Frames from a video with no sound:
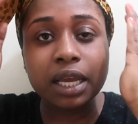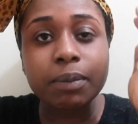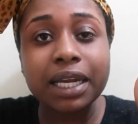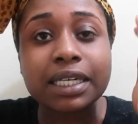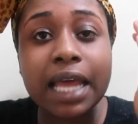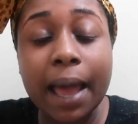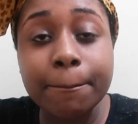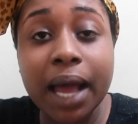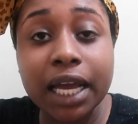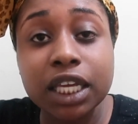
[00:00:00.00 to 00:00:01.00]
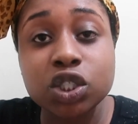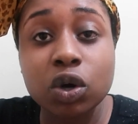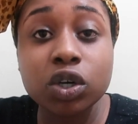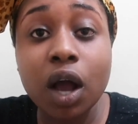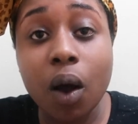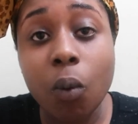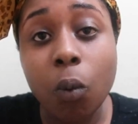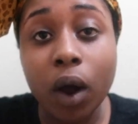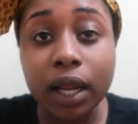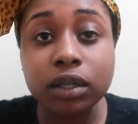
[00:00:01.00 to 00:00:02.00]
didn't get my damn package. I only got
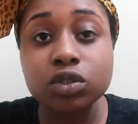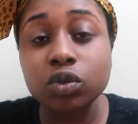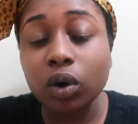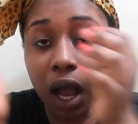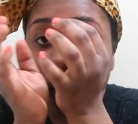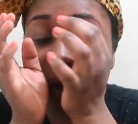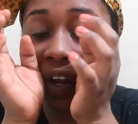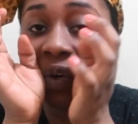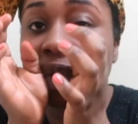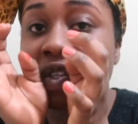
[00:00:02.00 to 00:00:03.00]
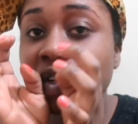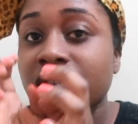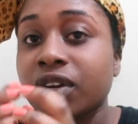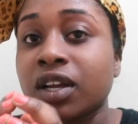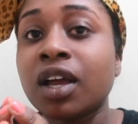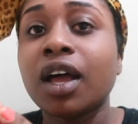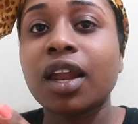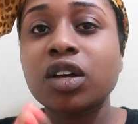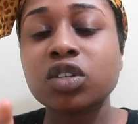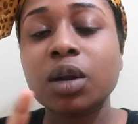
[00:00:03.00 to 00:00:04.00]
one. So how could I do a survey? And
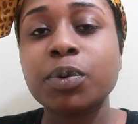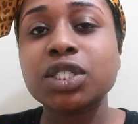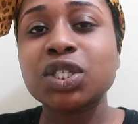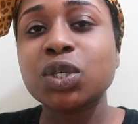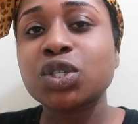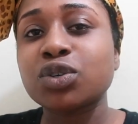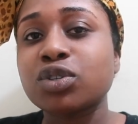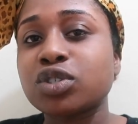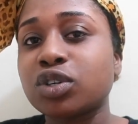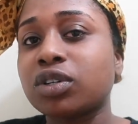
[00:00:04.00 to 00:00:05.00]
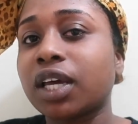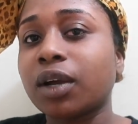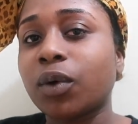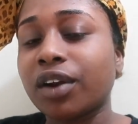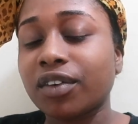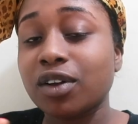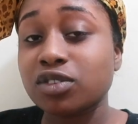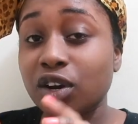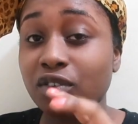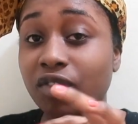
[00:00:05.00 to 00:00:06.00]
I was going to put 000, like whatever. I was
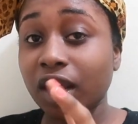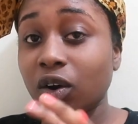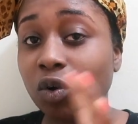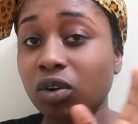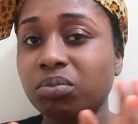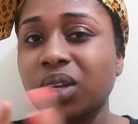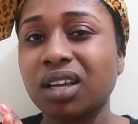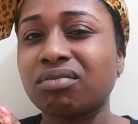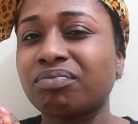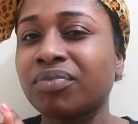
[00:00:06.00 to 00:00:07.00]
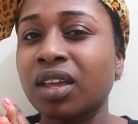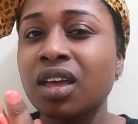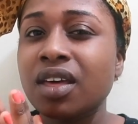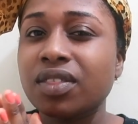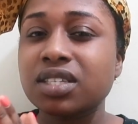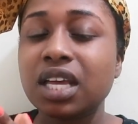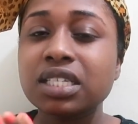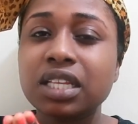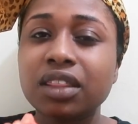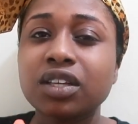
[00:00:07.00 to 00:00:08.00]
going to write a whole. I'm like, this
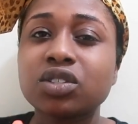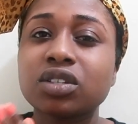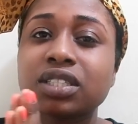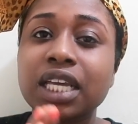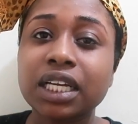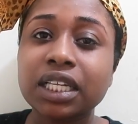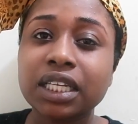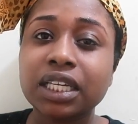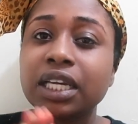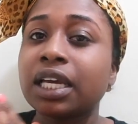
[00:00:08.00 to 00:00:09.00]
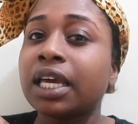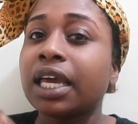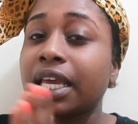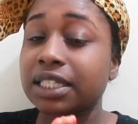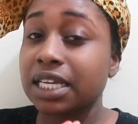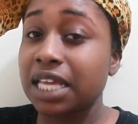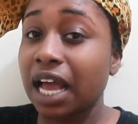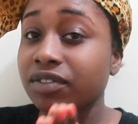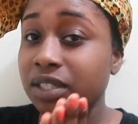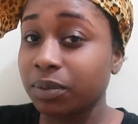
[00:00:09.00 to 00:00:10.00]
has nothing to, technically, it does
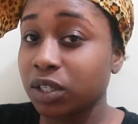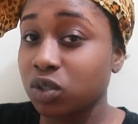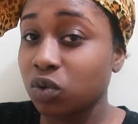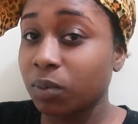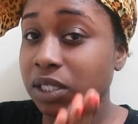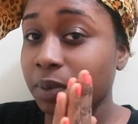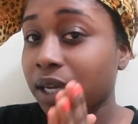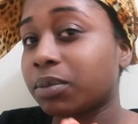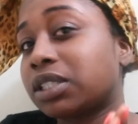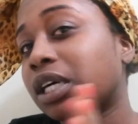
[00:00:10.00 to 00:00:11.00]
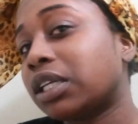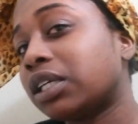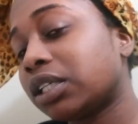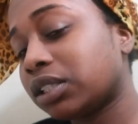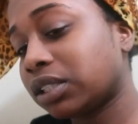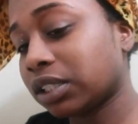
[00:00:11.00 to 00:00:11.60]
have something to do with Best Buy, but technically it